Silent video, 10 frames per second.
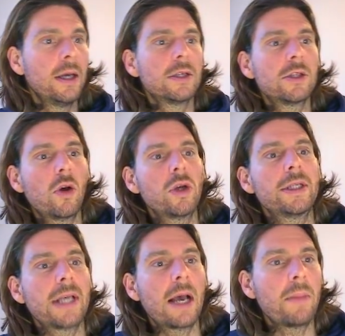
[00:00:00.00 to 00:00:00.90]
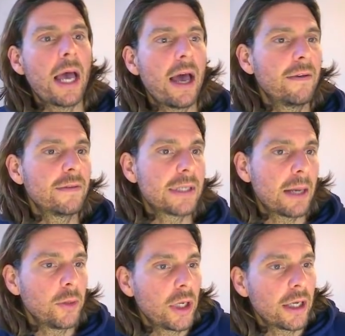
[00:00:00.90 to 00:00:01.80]
So some have some
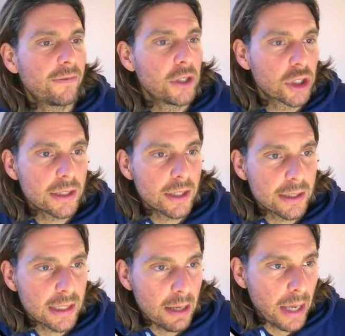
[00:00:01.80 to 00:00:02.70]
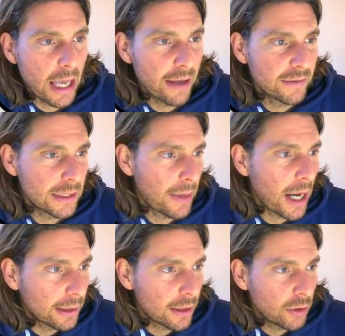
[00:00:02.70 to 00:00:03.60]
unique features, some have some
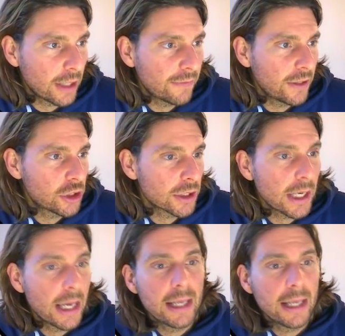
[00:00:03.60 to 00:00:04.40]
other unique features.